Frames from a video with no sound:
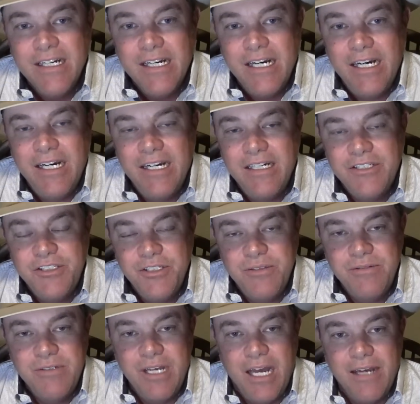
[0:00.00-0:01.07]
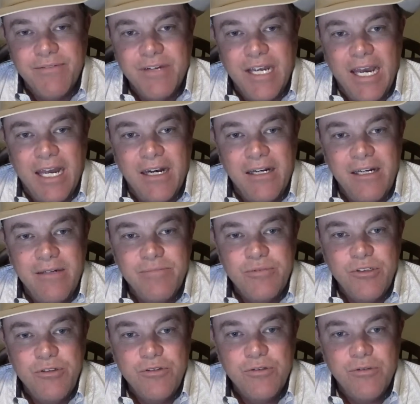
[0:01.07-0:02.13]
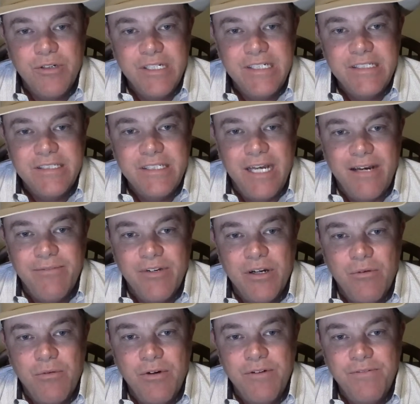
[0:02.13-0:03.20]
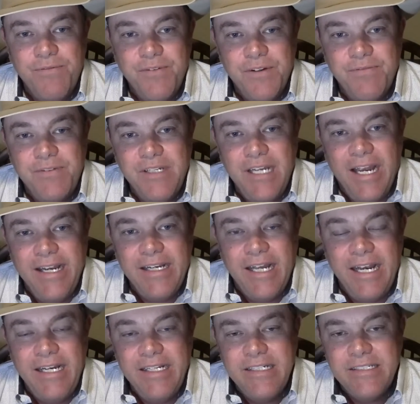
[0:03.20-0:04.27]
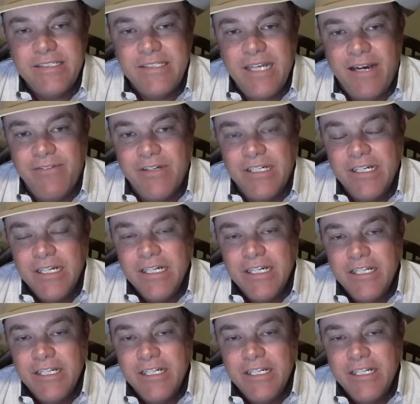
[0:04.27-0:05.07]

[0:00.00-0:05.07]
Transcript: June live cattle up 227 at 158.87.